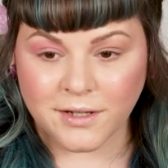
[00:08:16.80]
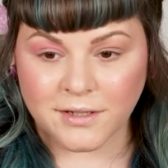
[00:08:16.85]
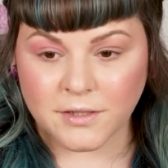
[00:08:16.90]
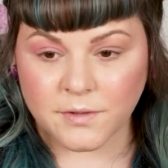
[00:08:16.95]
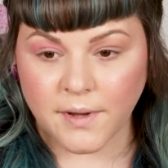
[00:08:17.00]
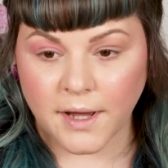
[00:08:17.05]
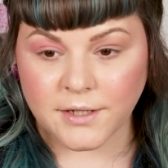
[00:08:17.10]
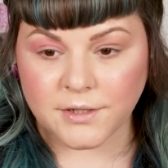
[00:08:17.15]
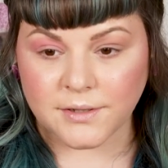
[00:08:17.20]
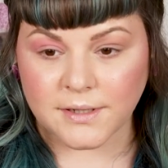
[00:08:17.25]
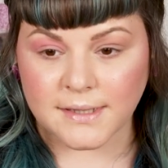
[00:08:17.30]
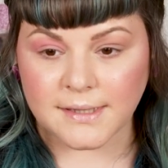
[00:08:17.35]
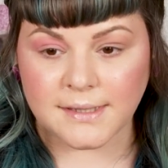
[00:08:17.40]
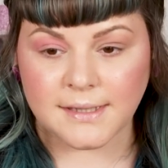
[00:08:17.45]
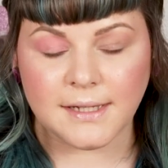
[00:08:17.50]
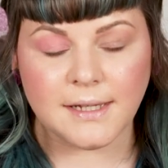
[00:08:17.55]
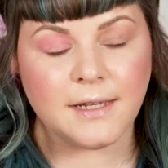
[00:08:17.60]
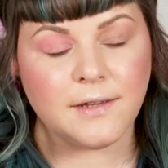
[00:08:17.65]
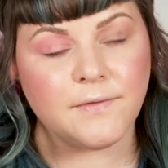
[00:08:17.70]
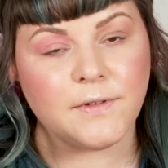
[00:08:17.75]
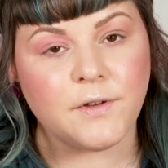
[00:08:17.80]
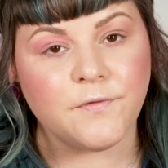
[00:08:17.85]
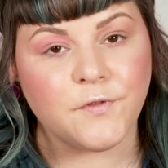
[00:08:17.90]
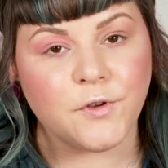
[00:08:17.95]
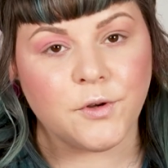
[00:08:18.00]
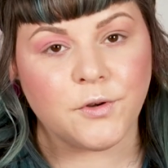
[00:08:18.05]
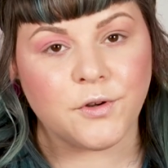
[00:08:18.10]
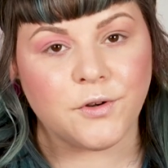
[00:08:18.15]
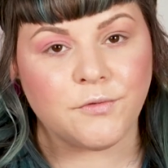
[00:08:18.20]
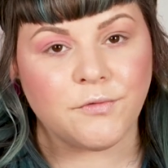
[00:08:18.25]
So as you can see, even if
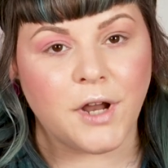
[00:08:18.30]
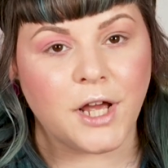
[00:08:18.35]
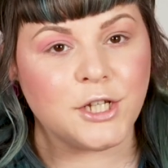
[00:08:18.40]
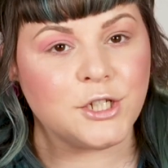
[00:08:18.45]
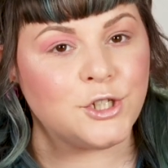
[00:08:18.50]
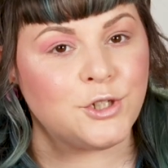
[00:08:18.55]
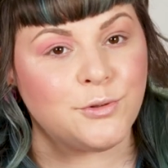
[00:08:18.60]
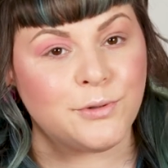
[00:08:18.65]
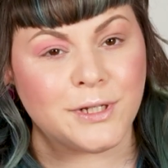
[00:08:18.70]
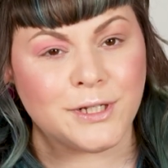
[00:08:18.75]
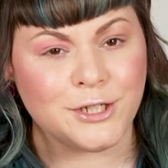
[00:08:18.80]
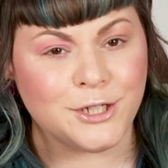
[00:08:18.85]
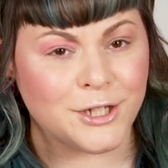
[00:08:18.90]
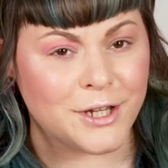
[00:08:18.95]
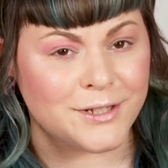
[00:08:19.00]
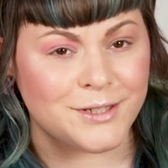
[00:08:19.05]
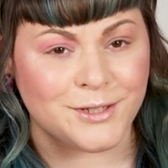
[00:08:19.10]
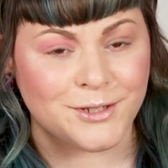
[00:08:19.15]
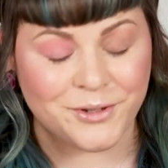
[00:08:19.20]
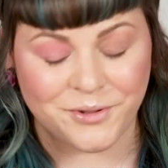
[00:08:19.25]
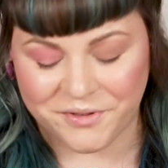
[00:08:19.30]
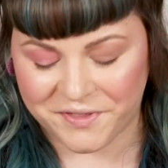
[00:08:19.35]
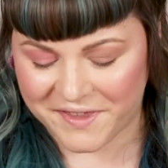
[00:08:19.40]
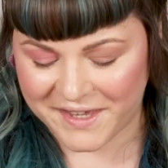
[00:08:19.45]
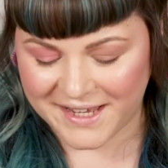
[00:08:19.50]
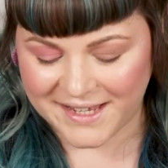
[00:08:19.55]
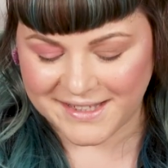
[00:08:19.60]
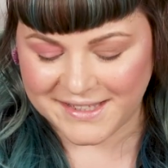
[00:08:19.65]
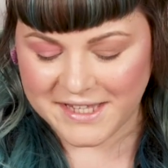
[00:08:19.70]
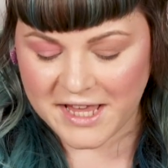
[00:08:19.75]
you're in a rush, you can just do
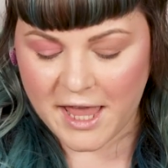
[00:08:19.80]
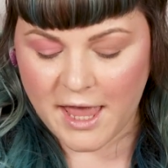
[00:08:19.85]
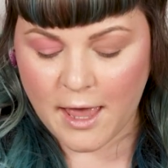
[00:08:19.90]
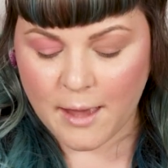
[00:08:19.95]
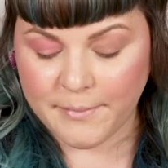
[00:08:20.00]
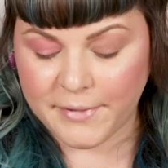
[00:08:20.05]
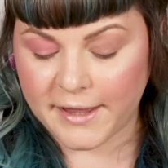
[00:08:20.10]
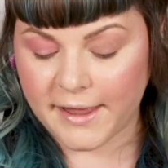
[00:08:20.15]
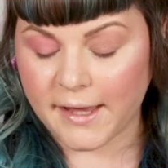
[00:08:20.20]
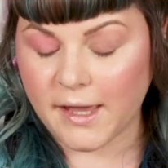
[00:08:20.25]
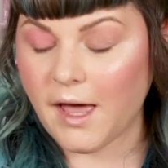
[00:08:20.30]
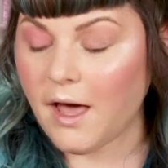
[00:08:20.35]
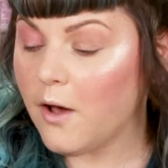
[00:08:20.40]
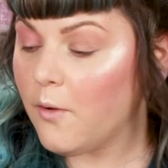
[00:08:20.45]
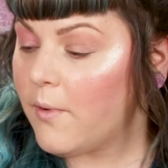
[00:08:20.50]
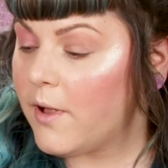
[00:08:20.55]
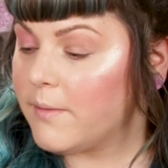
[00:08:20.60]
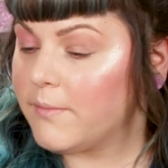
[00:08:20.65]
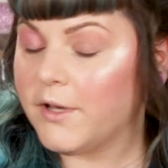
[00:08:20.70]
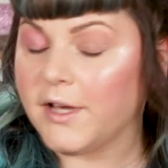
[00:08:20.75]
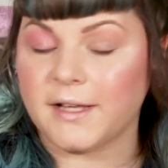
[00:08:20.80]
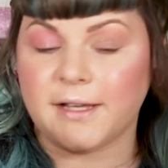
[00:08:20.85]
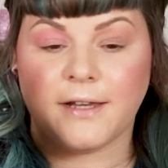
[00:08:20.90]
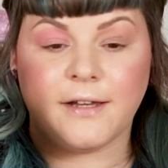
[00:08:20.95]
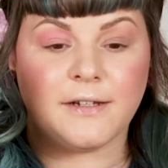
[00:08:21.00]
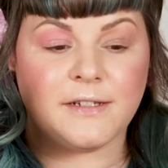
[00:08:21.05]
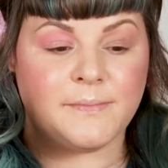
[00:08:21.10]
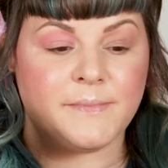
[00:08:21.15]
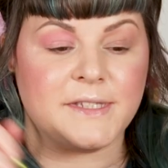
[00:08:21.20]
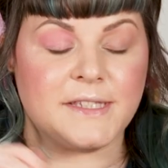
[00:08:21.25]
this and be like, oh, well, I'm good.
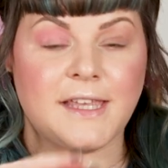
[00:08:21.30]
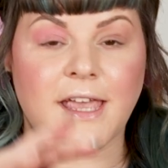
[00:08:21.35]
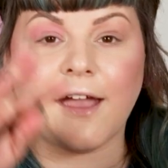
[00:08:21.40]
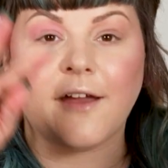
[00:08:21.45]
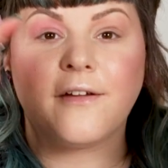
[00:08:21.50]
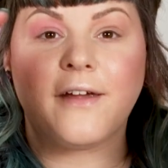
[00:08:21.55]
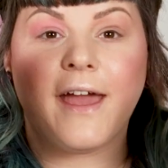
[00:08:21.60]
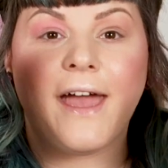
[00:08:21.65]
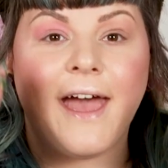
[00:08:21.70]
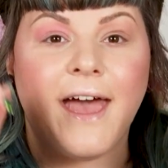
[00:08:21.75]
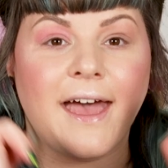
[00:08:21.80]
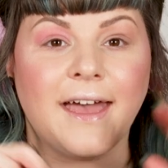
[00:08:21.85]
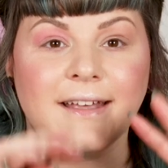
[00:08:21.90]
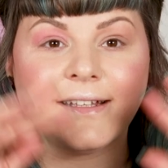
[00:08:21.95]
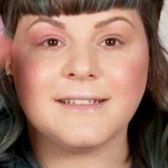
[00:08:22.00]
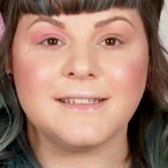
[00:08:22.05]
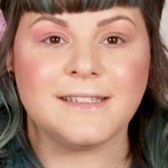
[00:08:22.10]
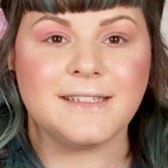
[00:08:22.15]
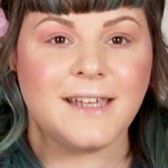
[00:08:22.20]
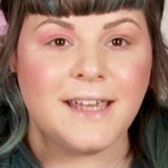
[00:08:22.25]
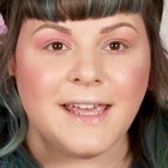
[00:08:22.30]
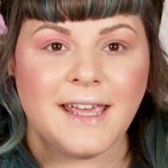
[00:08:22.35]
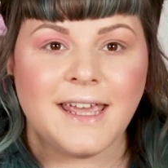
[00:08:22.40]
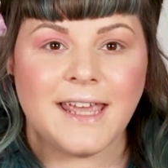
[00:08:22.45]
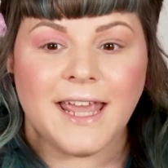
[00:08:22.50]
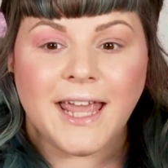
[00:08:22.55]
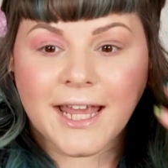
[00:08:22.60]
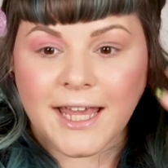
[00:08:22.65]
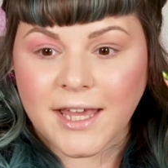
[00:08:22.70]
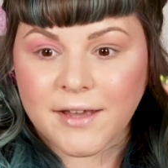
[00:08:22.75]
Here's mascara. And
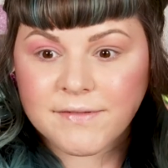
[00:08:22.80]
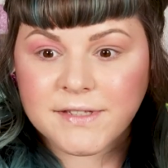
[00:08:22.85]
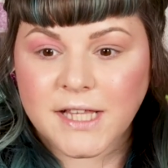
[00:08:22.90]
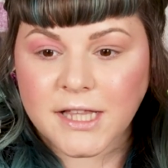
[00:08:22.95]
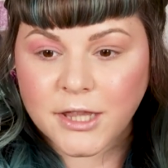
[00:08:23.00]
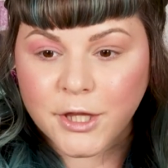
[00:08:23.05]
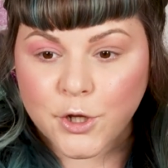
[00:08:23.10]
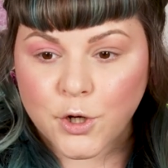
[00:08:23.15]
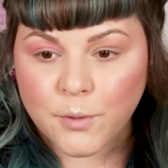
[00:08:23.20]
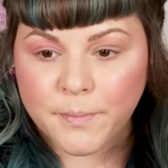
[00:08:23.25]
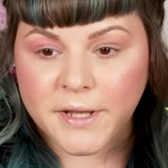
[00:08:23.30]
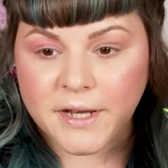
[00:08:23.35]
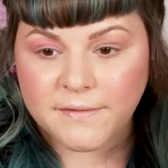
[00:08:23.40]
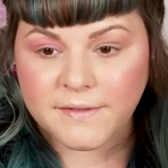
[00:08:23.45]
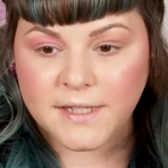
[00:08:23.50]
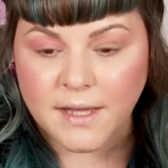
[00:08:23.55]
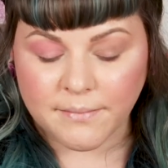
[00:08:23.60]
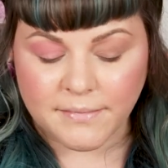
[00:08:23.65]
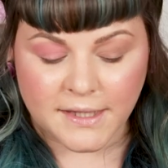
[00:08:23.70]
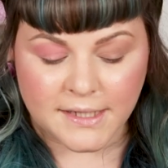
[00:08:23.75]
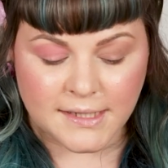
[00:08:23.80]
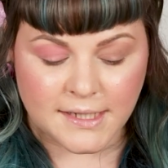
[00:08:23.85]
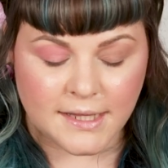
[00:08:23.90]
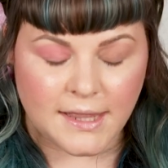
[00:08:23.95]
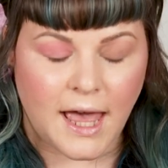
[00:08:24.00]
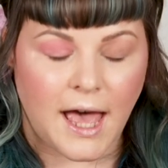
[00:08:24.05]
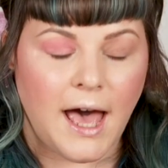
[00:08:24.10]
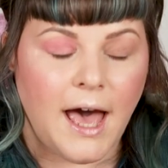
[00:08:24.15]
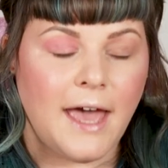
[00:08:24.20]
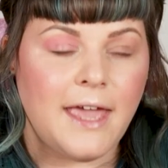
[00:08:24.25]
it gives a little bit of something to
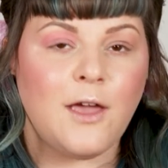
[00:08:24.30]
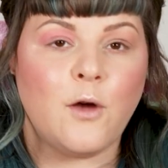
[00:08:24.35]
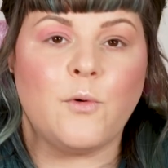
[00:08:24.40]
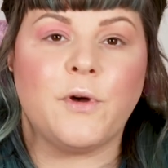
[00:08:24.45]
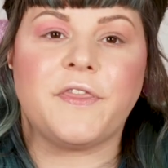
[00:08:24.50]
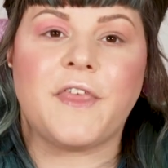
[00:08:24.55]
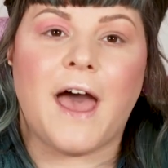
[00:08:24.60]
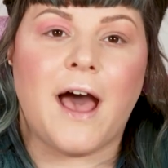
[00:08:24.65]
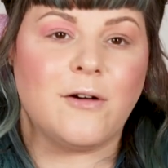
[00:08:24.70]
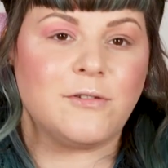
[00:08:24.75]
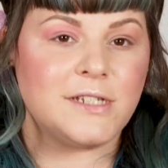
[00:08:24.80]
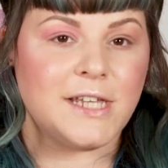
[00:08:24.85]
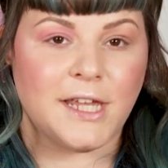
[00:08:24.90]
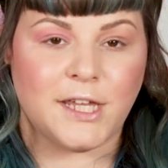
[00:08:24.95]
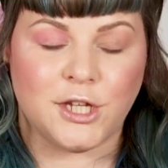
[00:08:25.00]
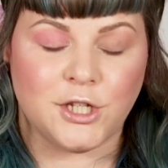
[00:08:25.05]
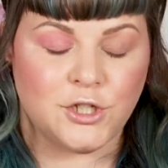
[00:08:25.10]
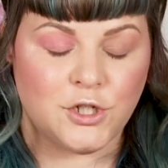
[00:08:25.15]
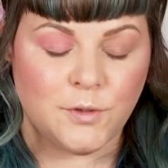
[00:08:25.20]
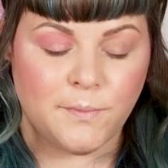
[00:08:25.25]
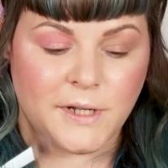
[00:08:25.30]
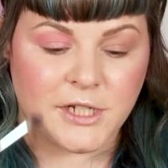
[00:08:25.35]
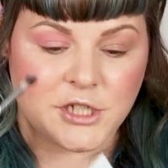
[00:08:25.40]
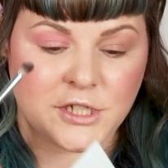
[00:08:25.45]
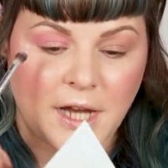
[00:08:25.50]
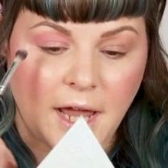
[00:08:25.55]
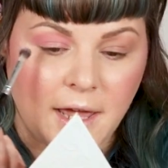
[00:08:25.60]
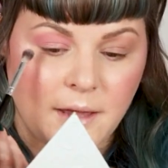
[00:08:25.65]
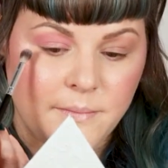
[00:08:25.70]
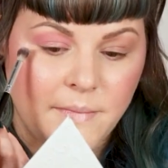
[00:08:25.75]
the eye without taking too much
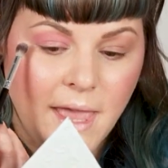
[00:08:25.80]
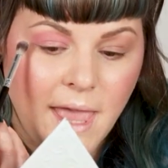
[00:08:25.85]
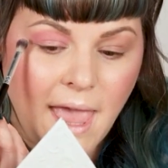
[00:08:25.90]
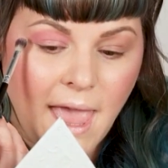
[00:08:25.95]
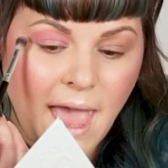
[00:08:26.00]
time.